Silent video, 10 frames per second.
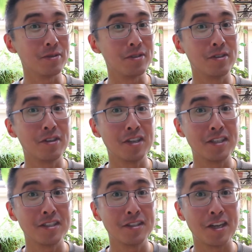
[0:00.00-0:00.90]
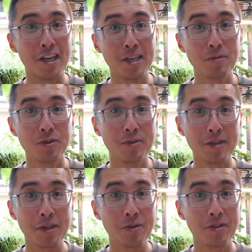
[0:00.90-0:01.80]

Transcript: so as long as I'm doing my own